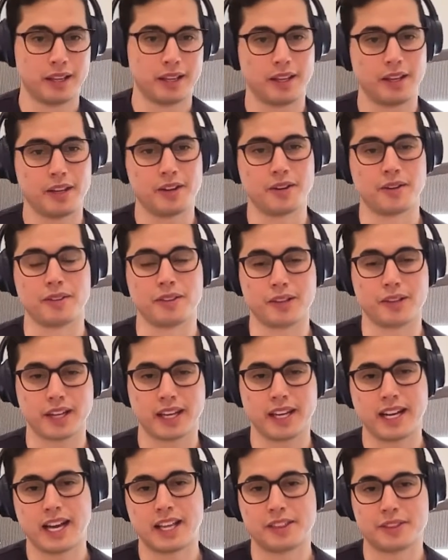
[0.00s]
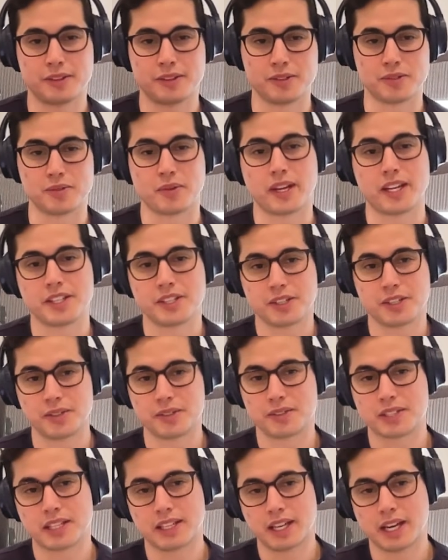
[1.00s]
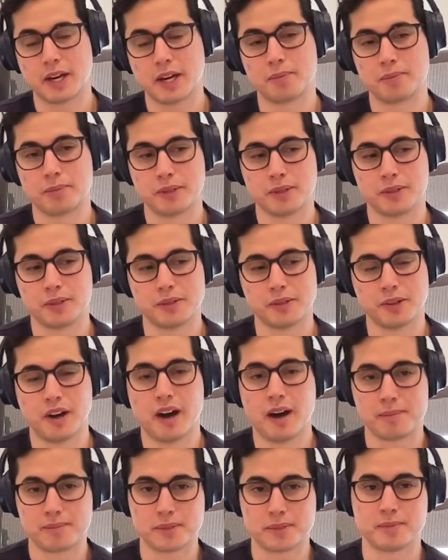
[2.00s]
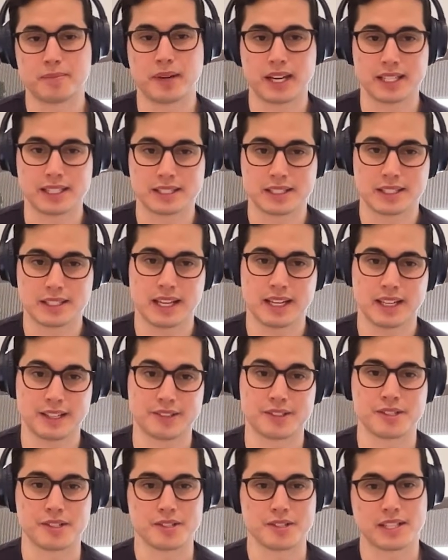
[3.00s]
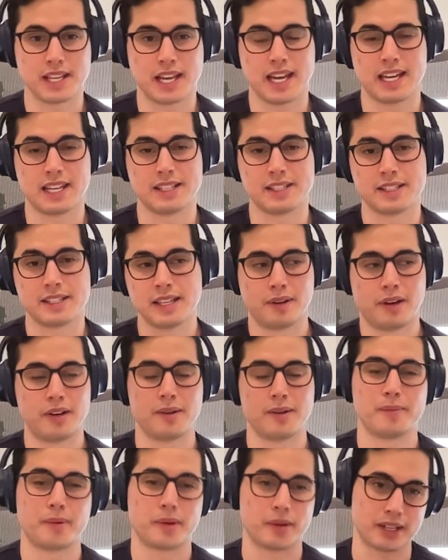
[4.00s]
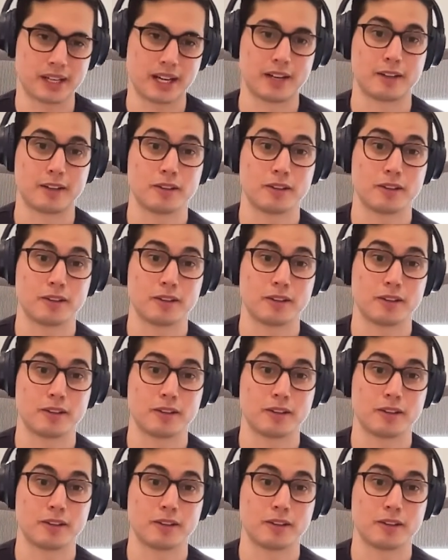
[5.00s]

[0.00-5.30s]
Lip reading: looking at those ratios can help you optimize and understand on a more kind of